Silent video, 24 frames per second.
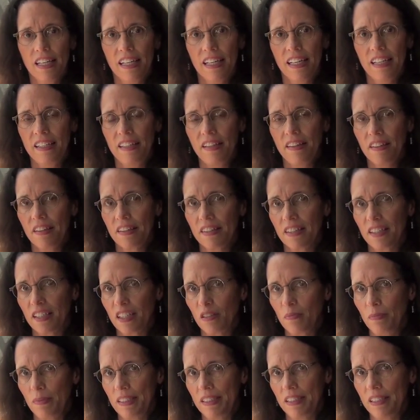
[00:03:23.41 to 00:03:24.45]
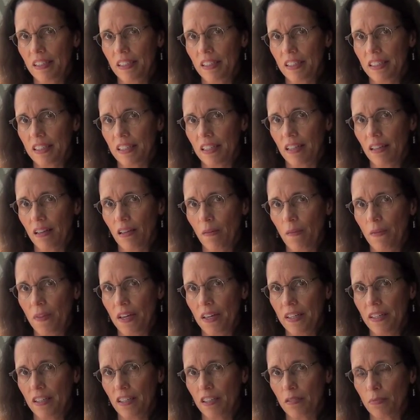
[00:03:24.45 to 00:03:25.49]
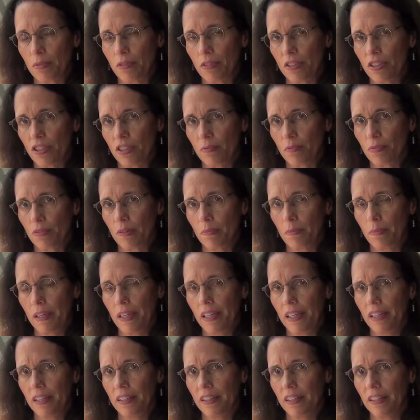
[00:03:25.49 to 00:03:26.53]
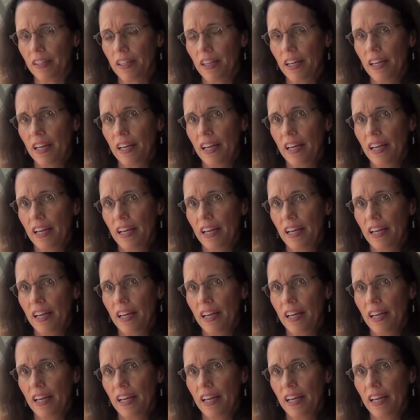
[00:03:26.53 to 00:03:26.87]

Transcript: Anything that can be done to help that young person prepare.